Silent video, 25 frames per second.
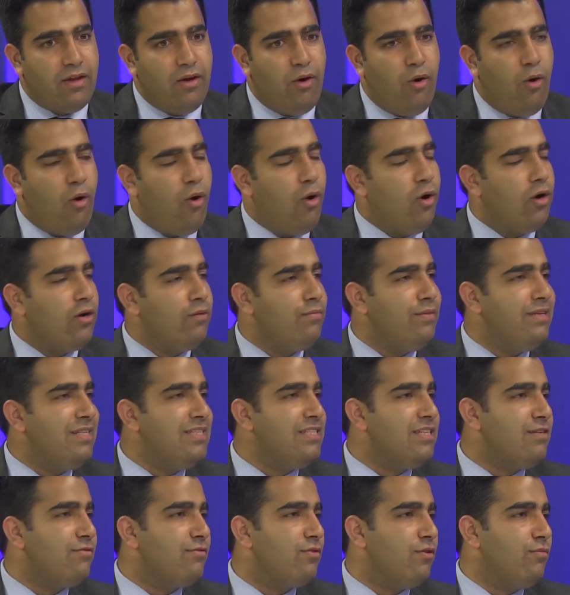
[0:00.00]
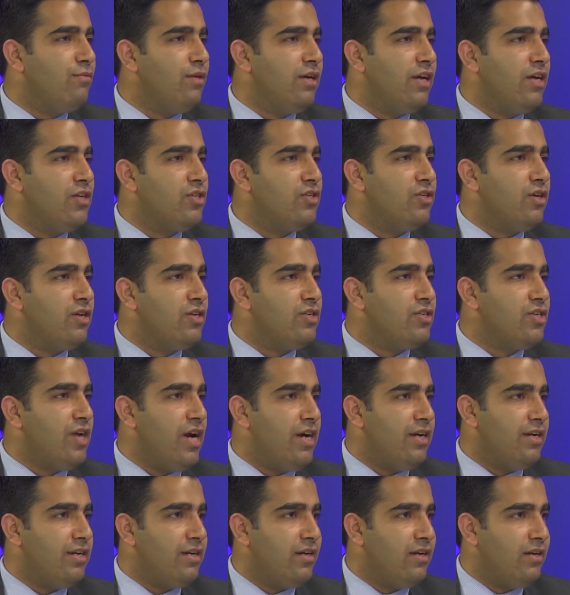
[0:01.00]
all means of communication are
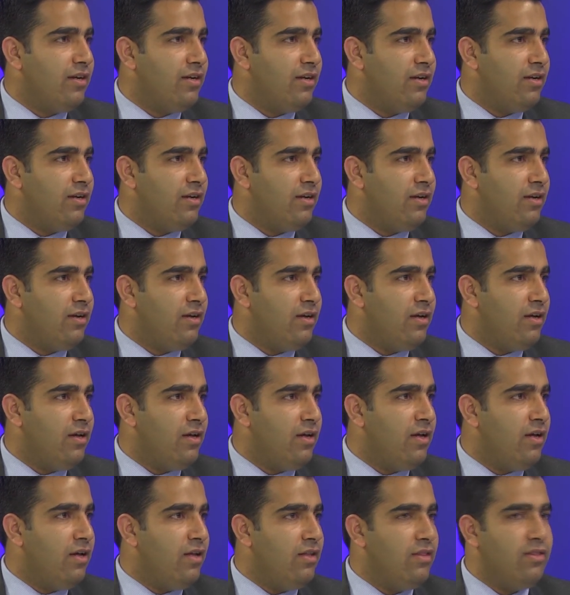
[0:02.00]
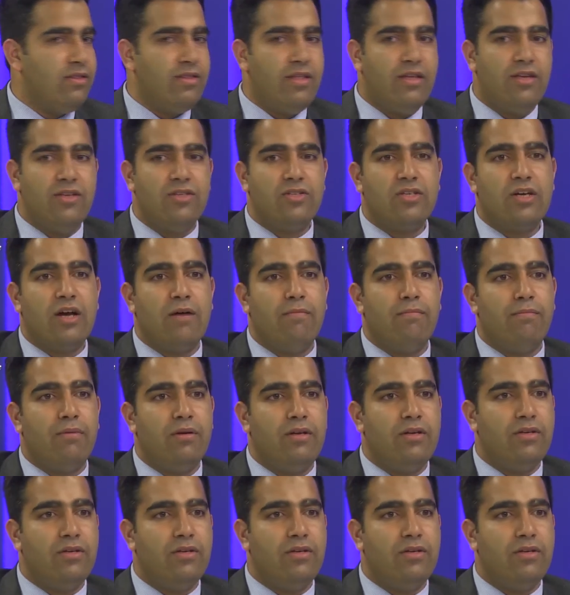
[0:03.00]
shut. There is complete,